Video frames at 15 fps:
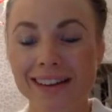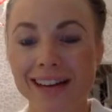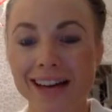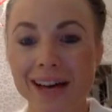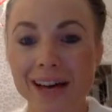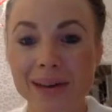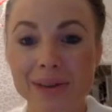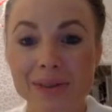
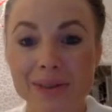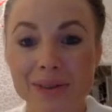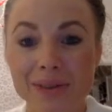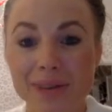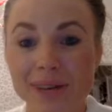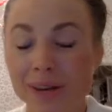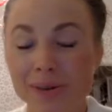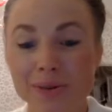how do you
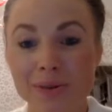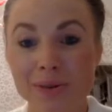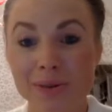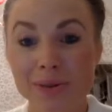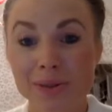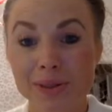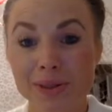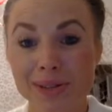
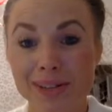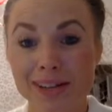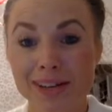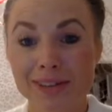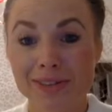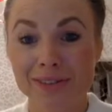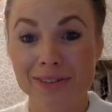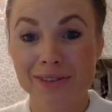talk to yourself?
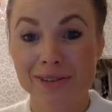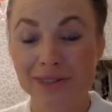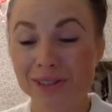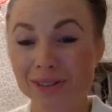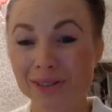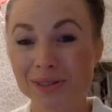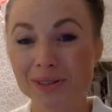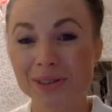Would you
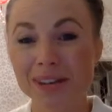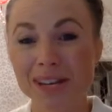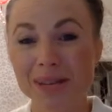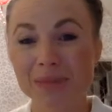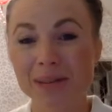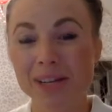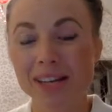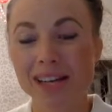talk to
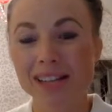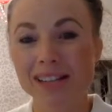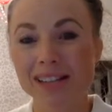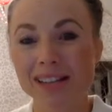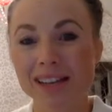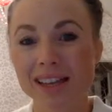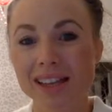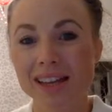anybody else
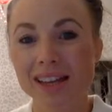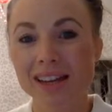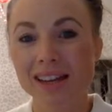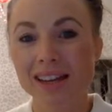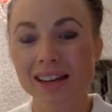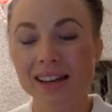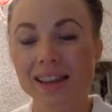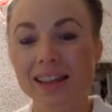like that?
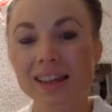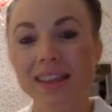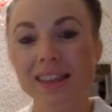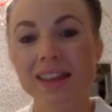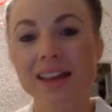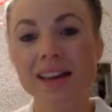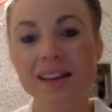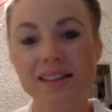And
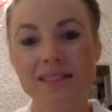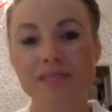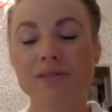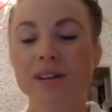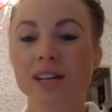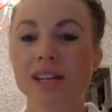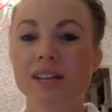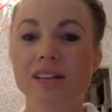that is
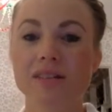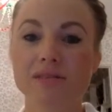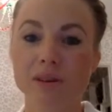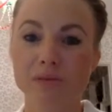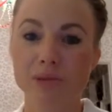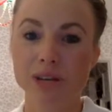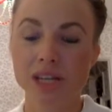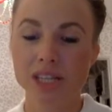creating the
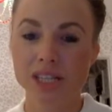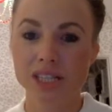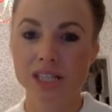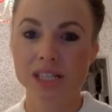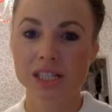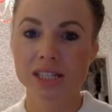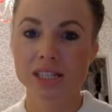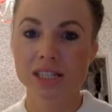
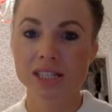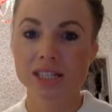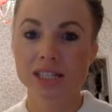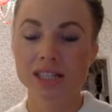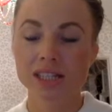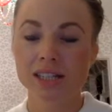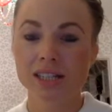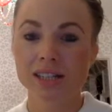vibrations.
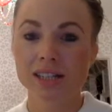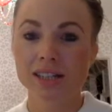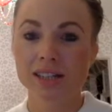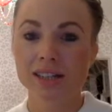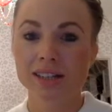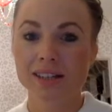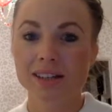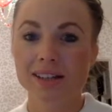
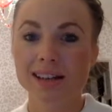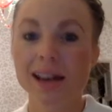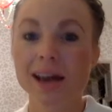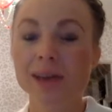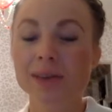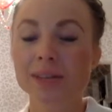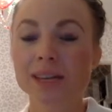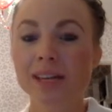
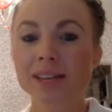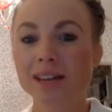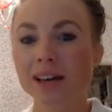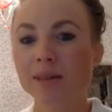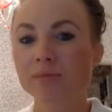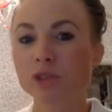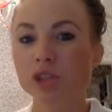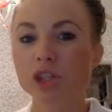Nowadays,
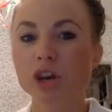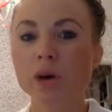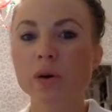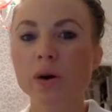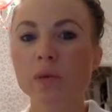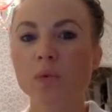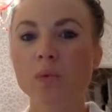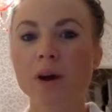I'm so
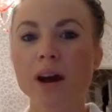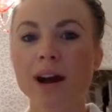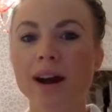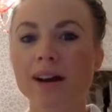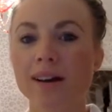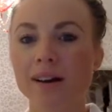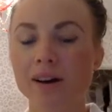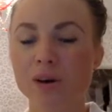
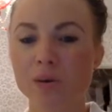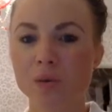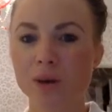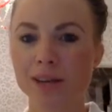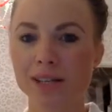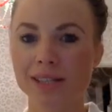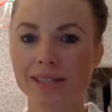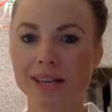aware of what
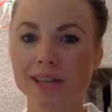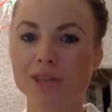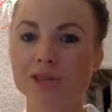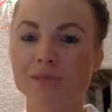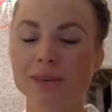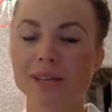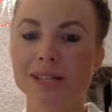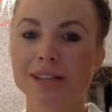I say to
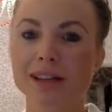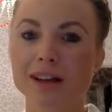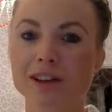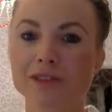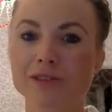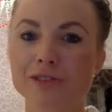myself.